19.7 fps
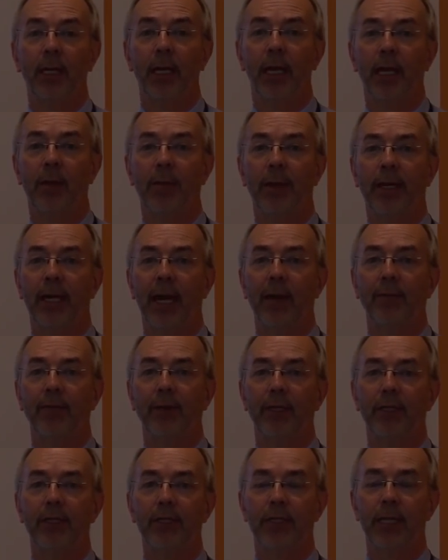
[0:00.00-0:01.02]
and
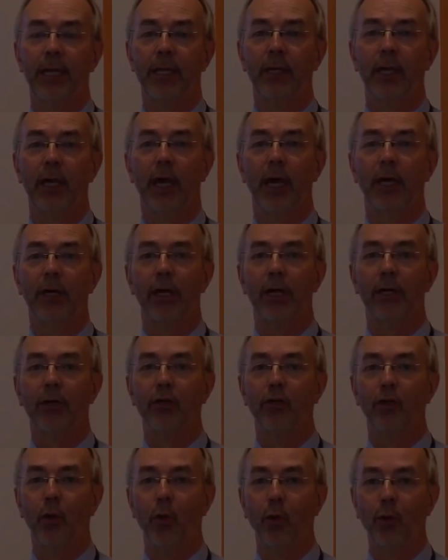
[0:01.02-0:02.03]
having instead a
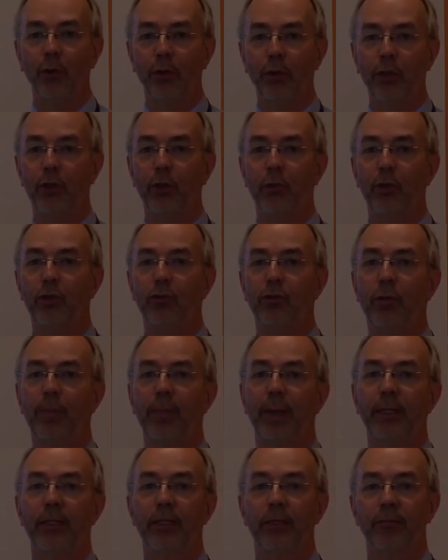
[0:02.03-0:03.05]
northern unitary
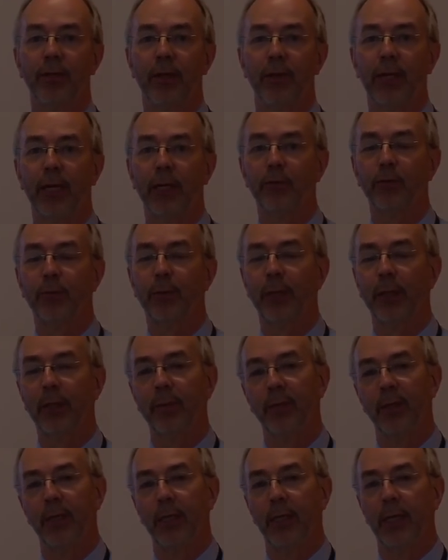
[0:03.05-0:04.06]
based around
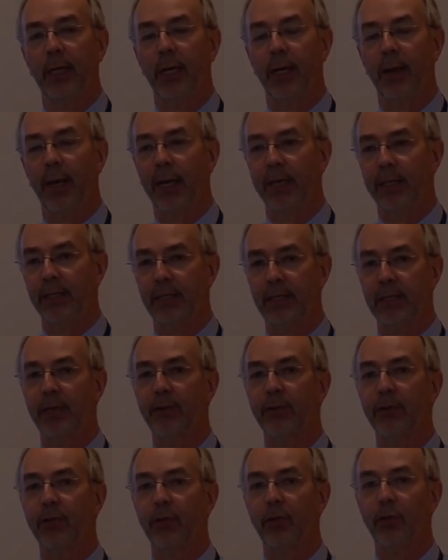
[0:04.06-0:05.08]
Aylesbury and a
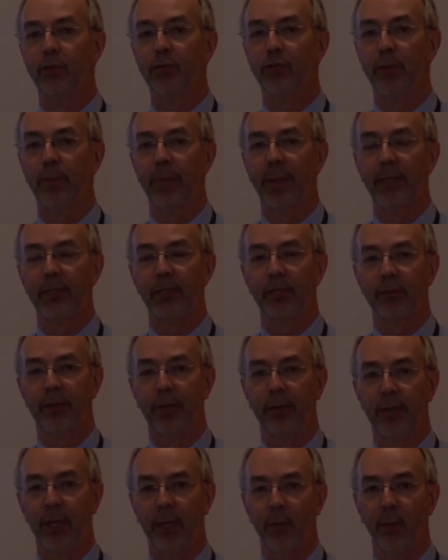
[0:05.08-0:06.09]
southern unitary based
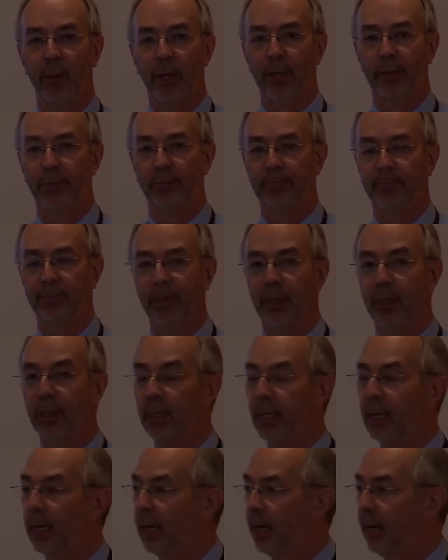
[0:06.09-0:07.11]
around High Wycombe.
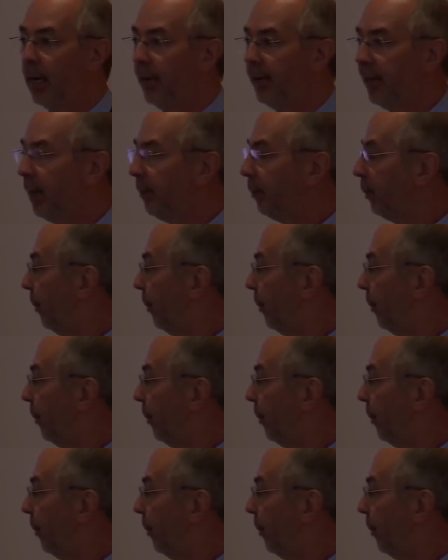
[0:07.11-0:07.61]
And that